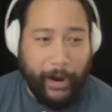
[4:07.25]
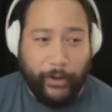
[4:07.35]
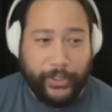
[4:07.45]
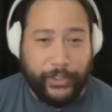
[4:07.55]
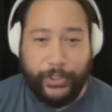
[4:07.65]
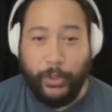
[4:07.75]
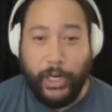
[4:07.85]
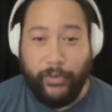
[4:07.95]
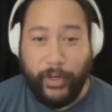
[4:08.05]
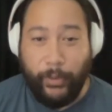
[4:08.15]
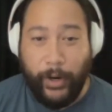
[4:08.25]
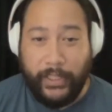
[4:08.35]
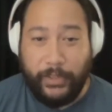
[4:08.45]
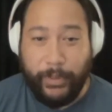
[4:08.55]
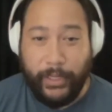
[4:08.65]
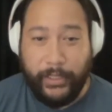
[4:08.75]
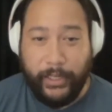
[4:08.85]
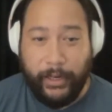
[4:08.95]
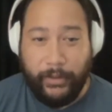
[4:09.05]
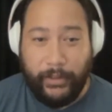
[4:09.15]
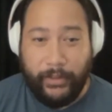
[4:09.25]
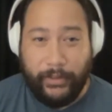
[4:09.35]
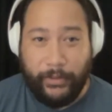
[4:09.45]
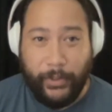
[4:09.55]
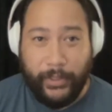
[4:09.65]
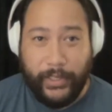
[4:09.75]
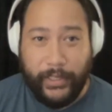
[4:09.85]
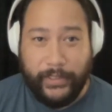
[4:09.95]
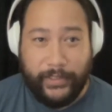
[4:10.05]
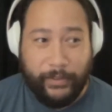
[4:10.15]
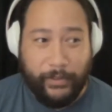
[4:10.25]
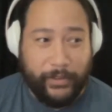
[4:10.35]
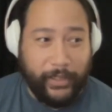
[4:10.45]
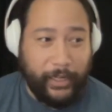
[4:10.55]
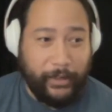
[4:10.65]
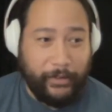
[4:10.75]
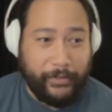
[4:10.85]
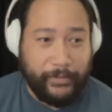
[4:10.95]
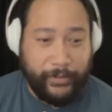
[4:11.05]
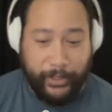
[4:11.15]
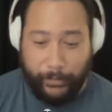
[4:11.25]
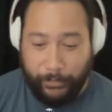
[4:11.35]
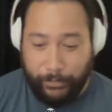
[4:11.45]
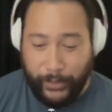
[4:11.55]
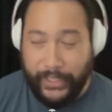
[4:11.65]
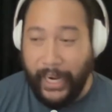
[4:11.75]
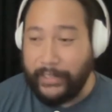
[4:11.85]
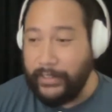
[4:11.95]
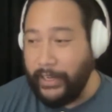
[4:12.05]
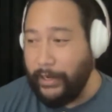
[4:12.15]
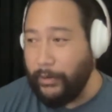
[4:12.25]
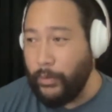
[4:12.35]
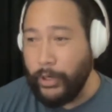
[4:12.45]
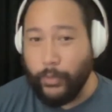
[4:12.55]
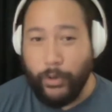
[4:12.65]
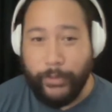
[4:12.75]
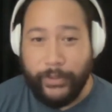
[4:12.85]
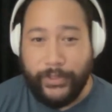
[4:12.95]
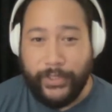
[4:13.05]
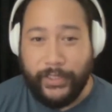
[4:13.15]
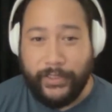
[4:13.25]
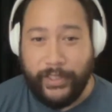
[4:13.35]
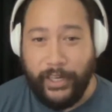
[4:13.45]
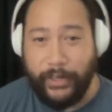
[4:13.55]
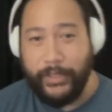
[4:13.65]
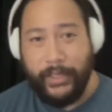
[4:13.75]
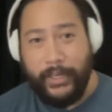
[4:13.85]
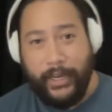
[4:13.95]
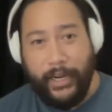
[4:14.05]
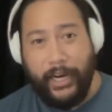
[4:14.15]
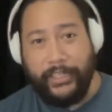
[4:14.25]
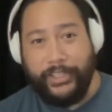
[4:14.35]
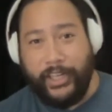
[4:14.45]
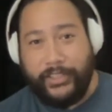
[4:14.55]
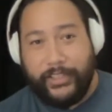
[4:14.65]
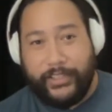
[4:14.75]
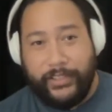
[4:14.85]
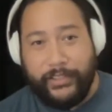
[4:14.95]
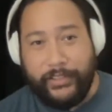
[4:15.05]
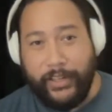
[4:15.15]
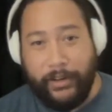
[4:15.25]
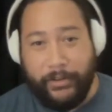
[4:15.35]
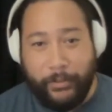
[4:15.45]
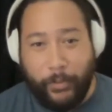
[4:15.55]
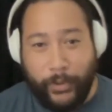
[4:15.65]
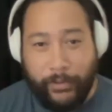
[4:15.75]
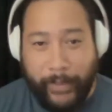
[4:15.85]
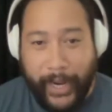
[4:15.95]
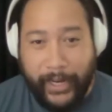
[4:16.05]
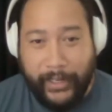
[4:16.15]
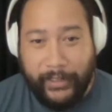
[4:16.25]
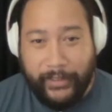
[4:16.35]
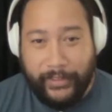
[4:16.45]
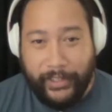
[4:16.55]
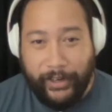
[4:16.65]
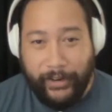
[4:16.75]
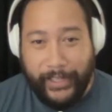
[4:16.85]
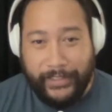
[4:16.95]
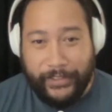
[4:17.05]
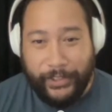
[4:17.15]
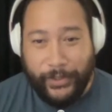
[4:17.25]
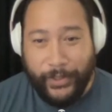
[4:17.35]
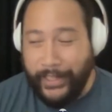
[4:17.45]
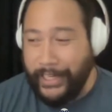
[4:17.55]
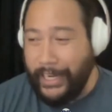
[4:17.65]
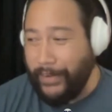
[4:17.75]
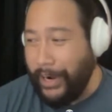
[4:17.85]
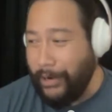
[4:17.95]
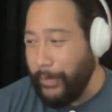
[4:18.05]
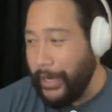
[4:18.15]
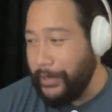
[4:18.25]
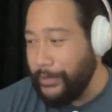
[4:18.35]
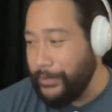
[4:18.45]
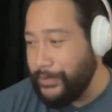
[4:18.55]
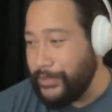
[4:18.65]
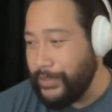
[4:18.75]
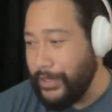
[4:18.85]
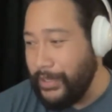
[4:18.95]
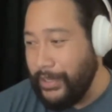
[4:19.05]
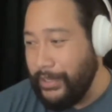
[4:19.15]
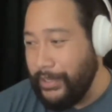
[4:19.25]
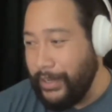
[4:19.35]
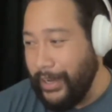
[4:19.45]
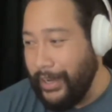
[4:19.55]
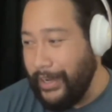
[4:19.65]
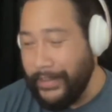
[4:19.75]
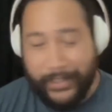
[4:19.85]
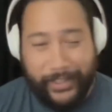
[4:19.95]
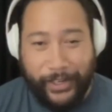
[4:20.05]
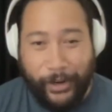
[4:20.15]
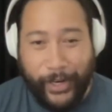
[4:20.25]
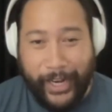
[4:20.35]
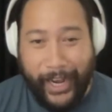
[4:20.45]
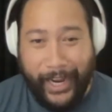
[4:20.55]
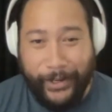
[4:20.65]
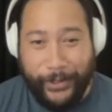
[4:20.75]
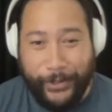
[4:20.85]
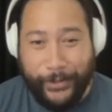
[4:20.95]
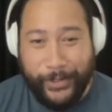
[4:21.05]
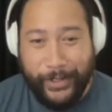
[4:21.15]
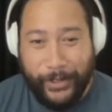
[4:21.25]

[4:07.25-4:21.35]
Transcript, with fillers: powers, can do whatever he wants. But you know, the the one thing is to uh, you know protect uh, Wonder Woman, who sees you know uh, injustice and you know world of man, and you know has to do it. And then you have Aquaman, who's uh, you know a guy who